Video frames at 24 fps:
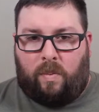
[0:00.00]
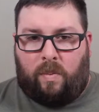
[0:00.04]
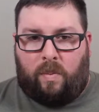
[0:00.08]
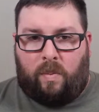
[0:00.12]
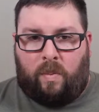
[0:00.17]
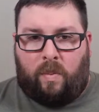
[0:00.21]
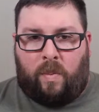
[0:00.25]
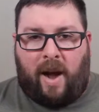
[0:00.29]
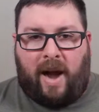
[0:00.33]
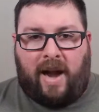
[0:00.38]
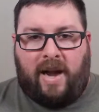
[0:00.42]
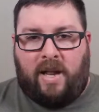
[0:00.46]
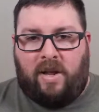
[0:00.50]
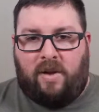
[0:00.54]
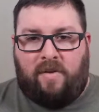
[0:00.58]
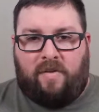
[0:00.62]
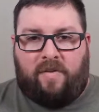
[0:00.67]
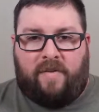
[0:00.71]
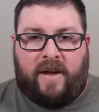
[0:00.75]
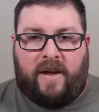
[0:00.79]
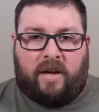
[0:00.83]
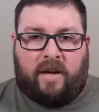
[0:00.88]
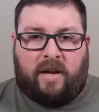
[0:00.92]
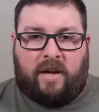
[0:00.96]
Why do you
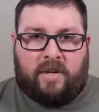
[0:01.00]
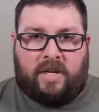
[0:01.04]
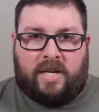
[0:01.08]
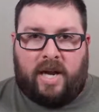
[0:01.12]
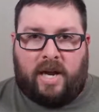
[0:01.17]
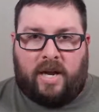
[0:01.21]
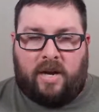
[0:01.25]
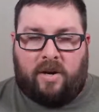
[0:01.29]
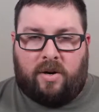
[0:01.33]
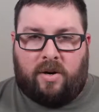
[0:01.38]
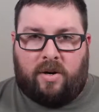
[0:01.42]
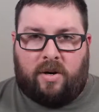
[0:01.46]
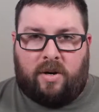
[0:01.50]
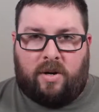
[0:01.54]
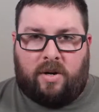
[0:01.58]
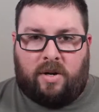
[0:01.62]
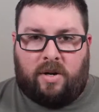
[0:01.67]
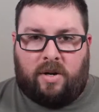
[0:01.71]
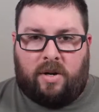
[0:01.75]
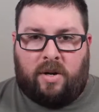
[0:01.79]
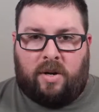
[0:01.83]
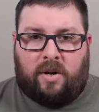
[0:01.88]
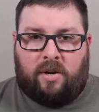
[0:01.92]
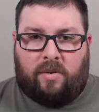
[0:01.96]
fail to attain your,
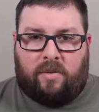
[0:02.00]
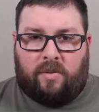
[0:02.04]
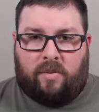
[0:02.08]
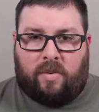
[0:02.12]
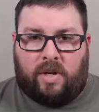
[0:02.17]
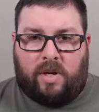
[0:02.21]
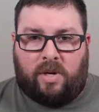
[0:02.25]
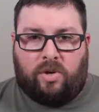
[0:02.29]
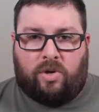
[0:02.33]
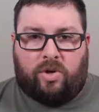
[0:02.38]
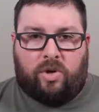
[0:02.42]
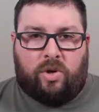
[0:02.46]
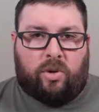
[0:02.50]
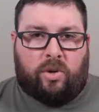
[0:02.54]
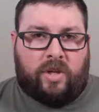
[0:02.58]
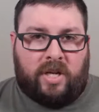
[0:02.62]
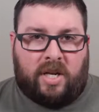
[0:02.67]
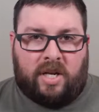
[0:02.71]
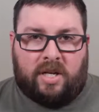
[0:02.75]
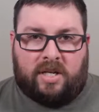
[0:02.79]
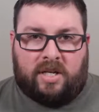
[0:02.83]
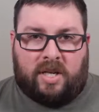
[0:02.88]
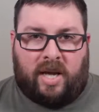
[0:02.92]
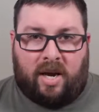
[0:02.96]
what you truly
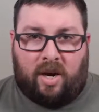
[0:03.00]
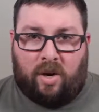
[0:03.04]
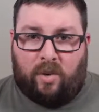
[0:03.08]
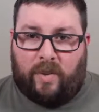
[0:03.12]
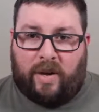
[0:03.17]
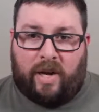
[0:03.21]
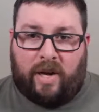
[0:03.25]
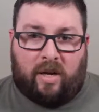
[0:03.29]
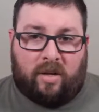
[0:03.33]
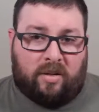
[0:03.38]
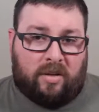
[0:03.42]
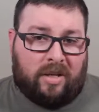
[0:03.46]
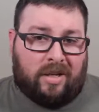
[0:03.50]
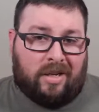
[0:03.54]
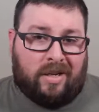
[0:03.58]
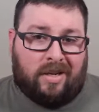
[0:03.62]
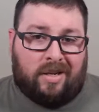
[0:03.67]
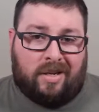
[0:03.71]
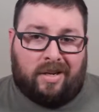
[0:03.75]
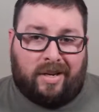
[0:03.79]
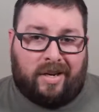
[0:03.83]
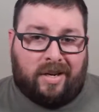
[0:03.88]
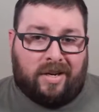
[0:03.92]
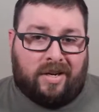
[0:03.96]
desire? Well,
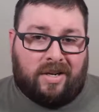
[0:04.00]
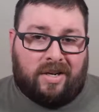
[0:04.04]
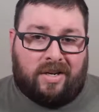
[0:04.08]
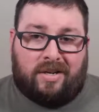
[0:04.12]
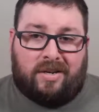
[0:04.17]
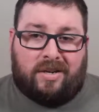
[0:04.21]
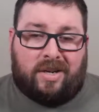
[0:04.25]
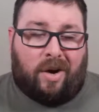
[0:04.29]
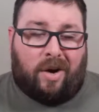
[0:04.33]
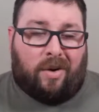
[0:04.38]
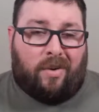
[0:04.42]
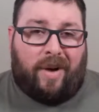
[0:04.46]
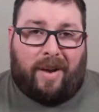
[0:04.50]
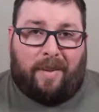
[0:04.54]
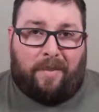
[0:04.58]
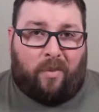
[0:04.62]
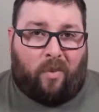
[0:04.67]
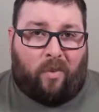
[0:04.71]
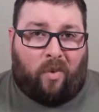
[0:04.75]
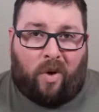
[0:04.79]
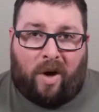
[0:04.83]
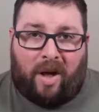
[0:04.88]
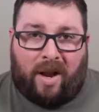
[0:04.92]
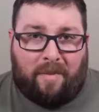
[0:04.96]
you don't
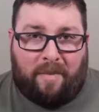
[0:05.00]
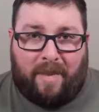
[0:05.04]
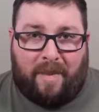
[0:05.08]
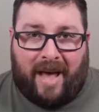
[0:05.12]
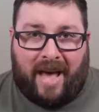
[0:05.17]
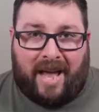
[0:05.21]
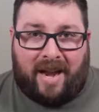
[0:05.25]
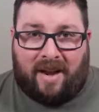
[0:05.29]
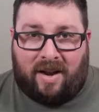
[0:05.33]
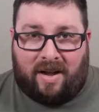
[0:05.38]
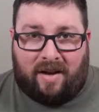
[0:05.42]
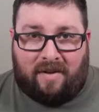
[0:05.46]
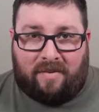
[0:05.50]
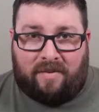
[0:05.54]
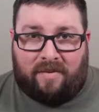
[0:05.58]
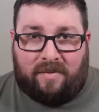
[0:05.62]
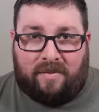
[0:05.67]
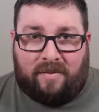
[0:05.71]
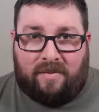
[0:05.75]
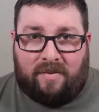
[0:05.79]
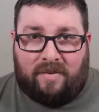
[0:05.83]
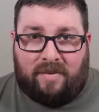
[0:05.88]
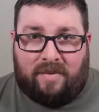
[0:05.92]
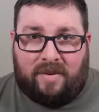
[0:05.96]
want it bad enough.
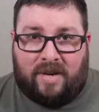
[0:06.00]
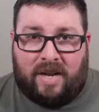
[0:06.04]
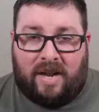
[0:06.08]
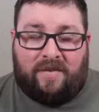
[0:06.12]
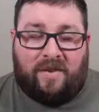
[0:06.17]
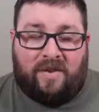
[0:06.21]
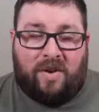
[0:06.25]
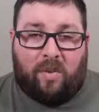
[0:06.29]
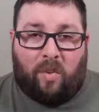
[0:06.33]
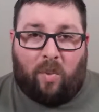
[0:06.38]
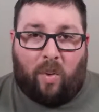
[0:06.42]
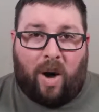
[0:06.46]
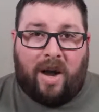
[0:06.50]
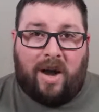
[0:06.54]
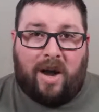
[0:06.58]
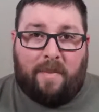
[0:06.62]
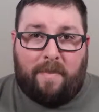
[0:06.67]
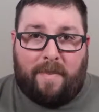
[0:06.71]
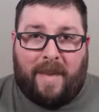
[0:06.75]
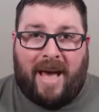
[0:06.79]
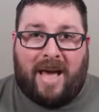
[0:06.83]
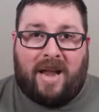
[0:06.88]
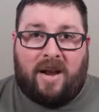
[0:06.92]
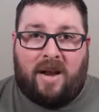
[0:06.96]
If you want it
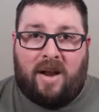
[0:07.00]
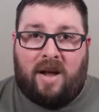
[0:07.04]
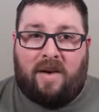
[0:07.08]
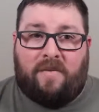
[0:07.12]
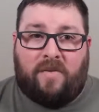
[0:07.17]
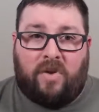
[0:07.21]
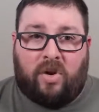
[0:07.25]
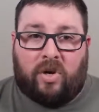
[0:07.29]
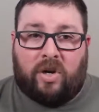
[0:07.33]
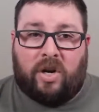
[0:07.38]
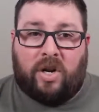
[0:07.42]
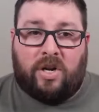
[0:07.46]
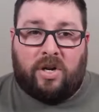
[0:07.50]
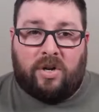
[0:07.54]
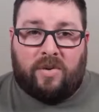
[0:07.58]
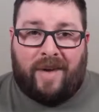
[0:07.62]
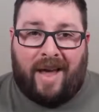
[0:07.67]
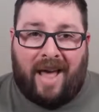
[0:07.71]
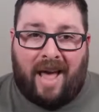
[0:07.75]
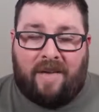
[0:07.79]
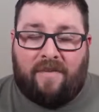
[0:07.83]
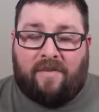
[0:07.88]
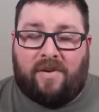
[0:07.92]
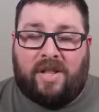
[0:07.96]
bad enough, you're going to do
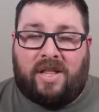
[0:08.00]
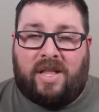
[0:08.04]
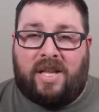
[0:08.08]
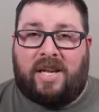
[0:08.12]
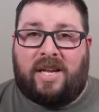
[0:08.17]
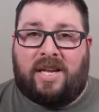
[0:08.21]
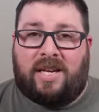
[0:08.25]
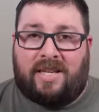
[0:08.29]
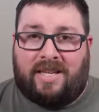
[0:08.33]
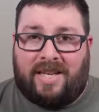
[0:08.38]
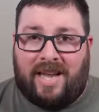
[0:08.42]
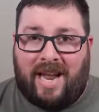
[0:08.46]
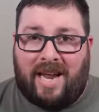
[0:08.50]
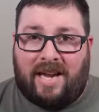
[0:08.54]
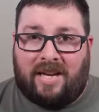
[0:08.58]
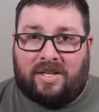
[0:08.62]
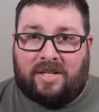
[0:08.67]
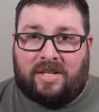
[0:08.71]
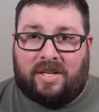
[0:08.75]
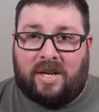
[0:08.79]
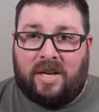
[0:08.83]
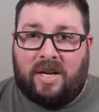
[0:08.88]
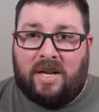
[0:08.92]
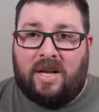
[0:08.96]
everything it
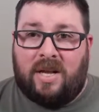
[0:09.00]
takes.